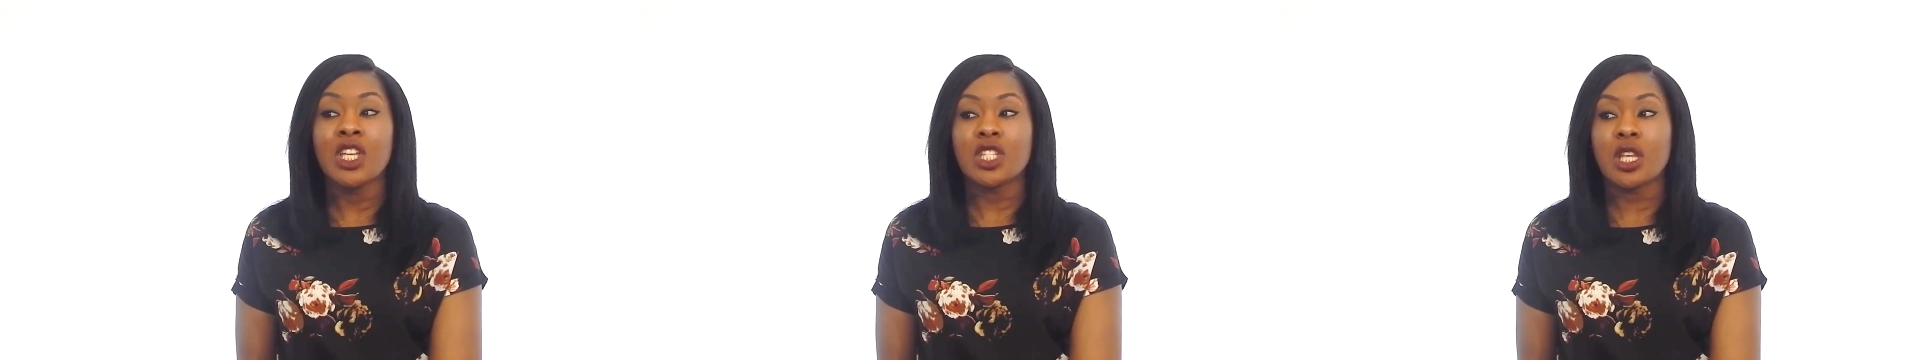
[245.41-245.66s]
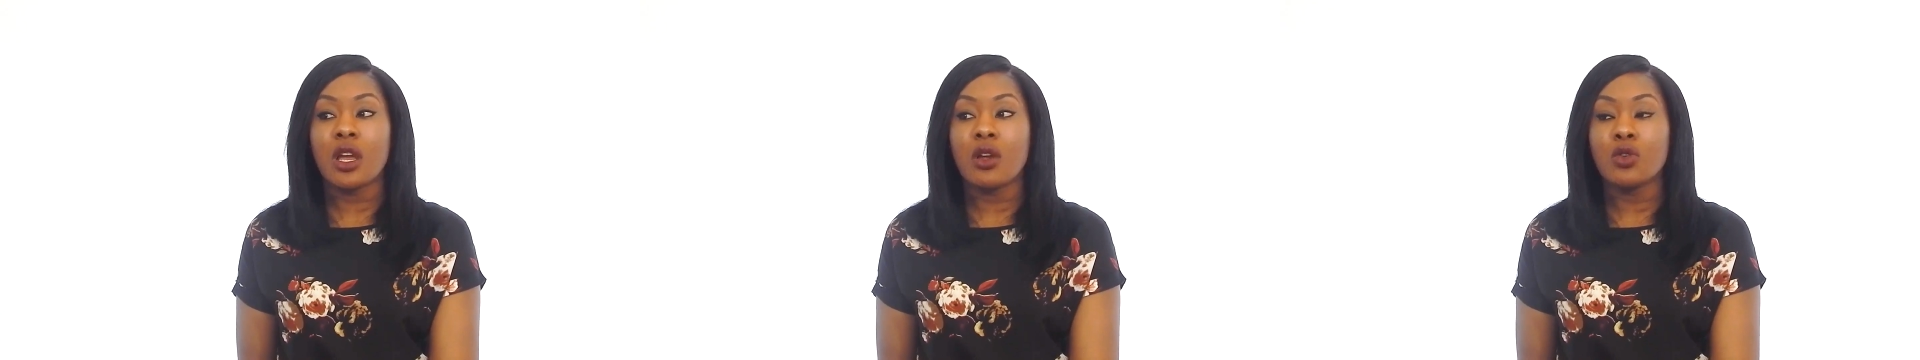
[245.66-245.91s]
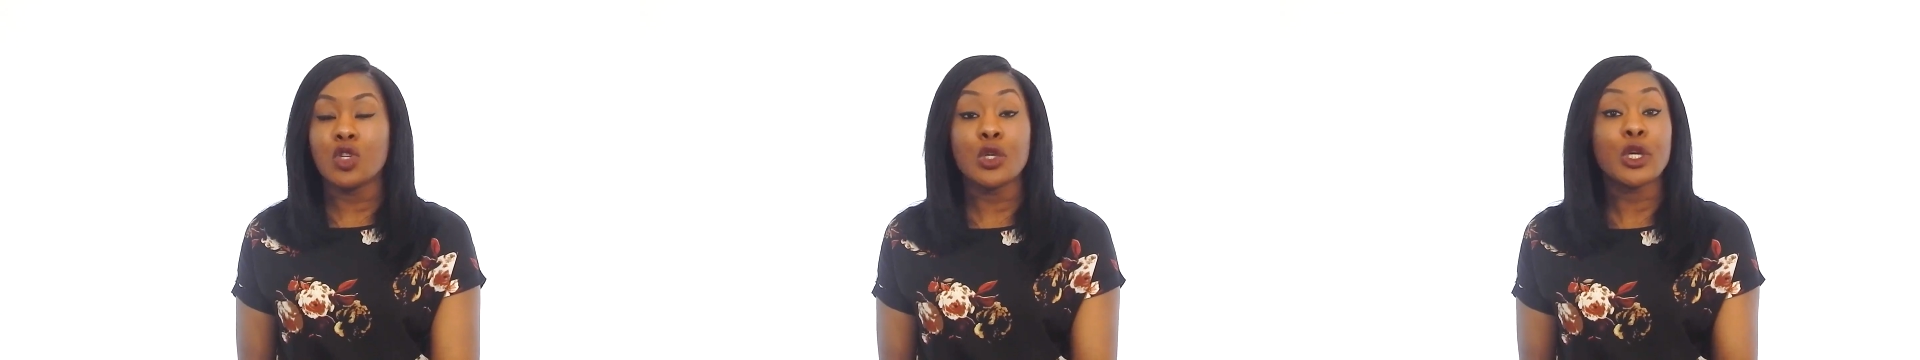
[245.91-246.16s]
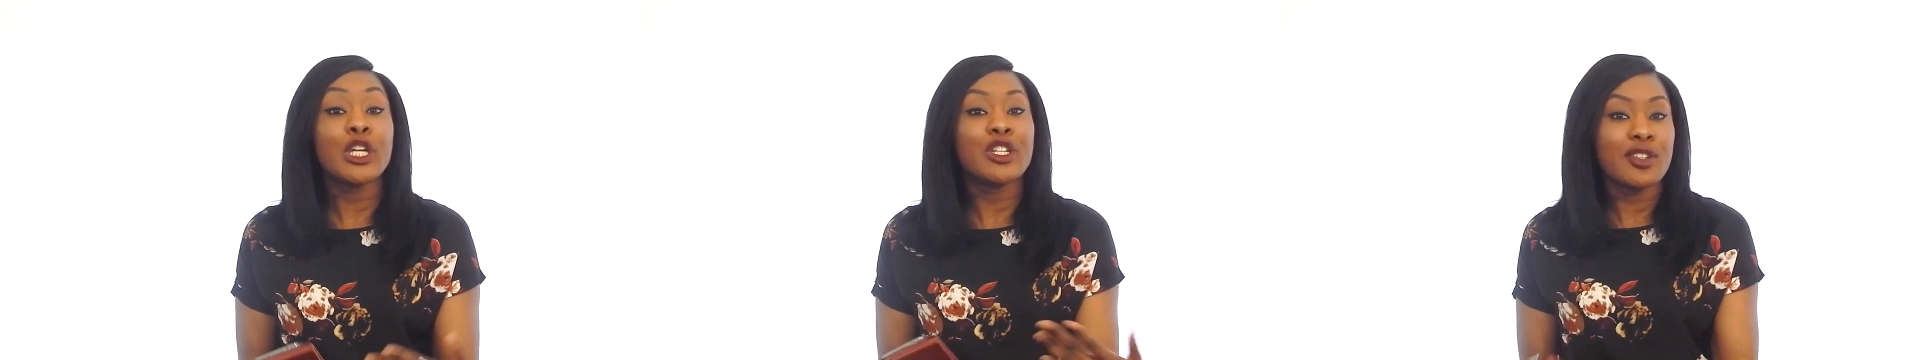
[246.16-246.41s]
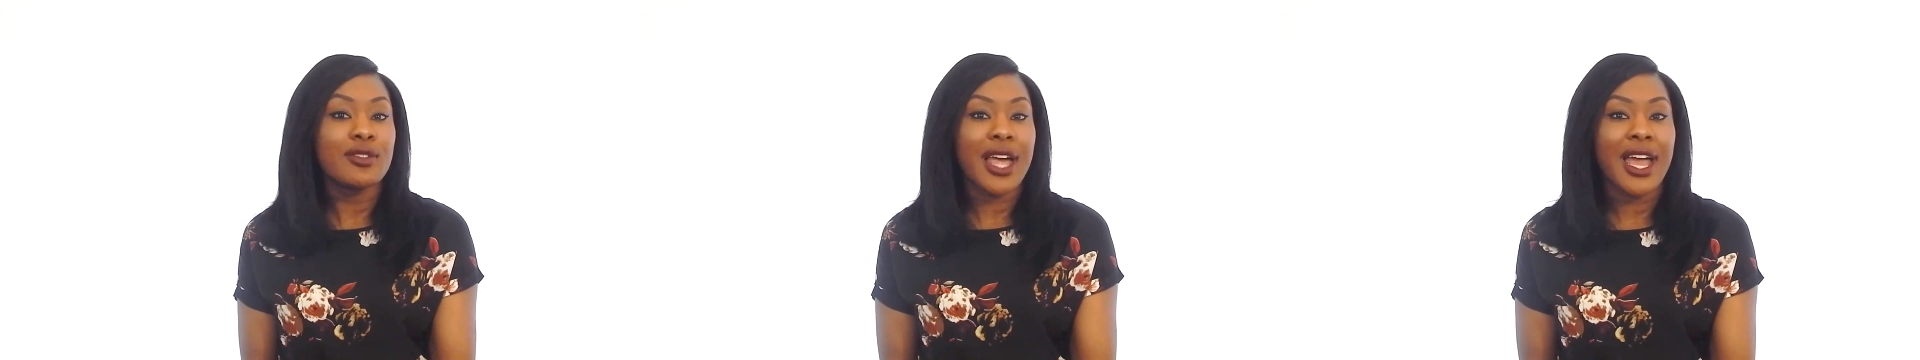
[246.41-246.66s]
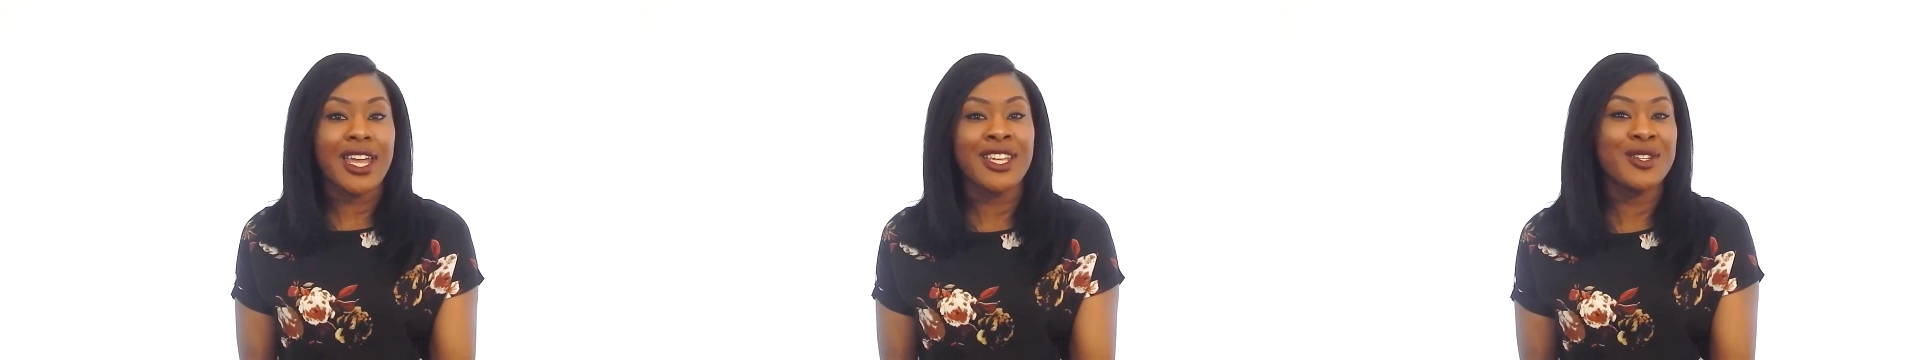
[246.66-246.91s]
So you can do
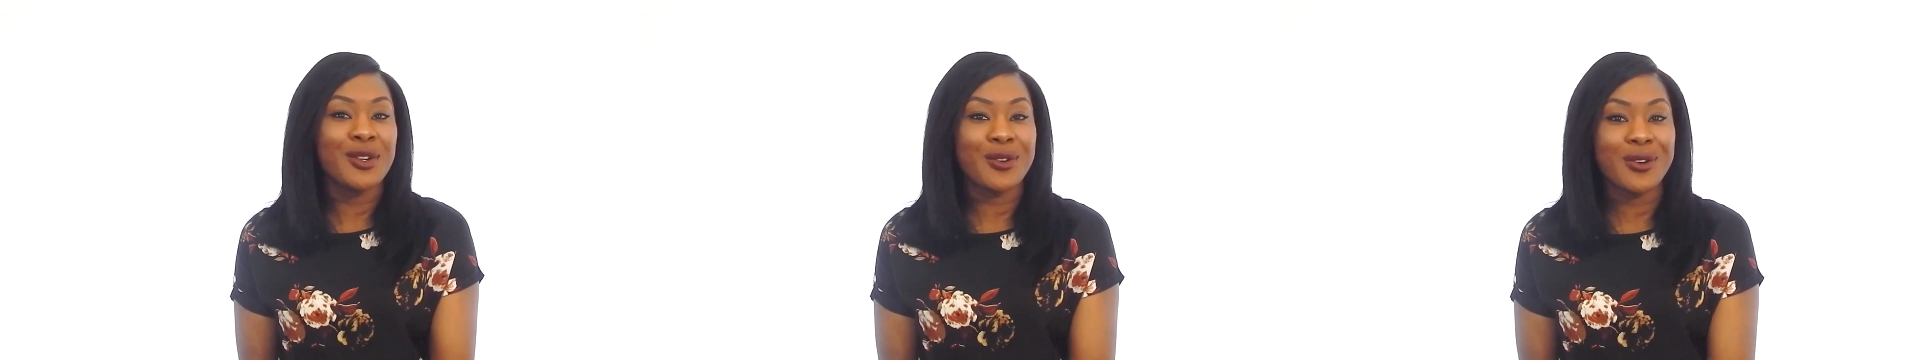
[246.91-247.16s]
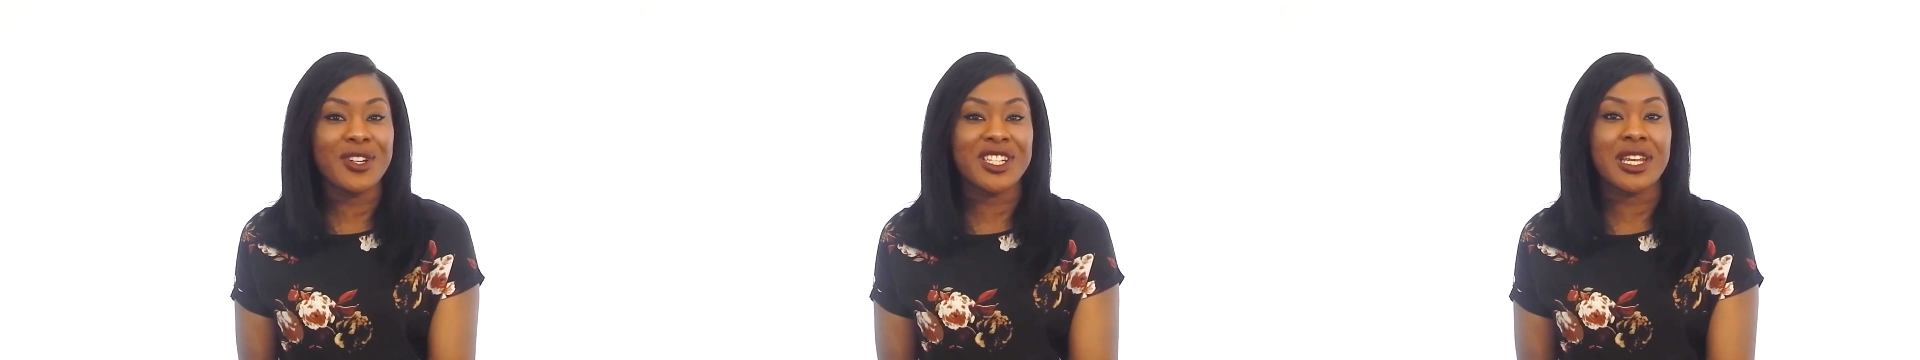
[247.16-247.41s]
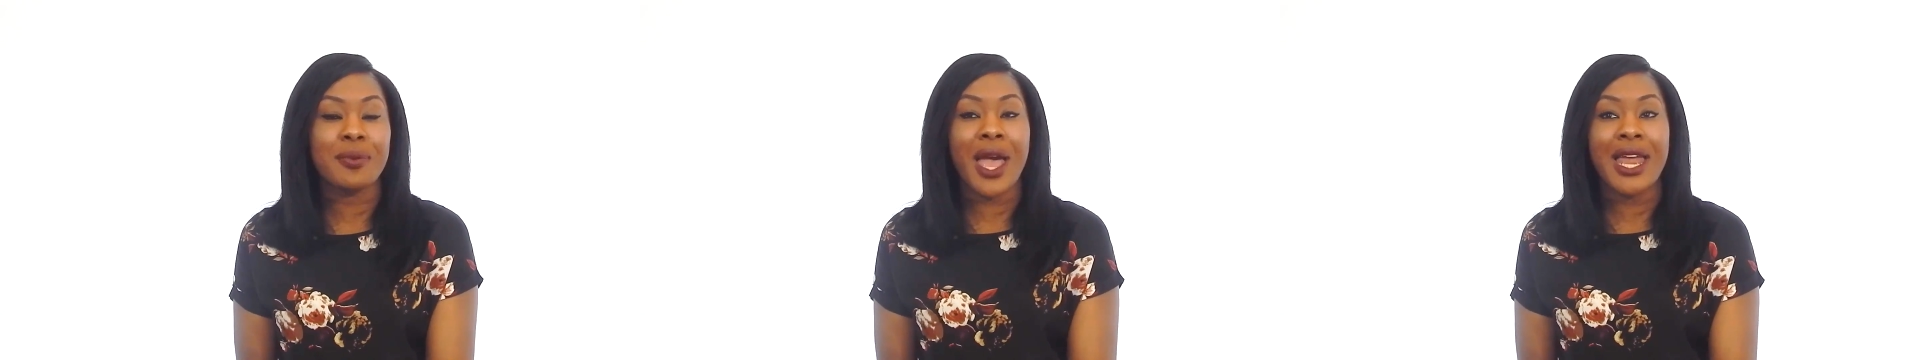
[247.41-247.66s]
that in your courtship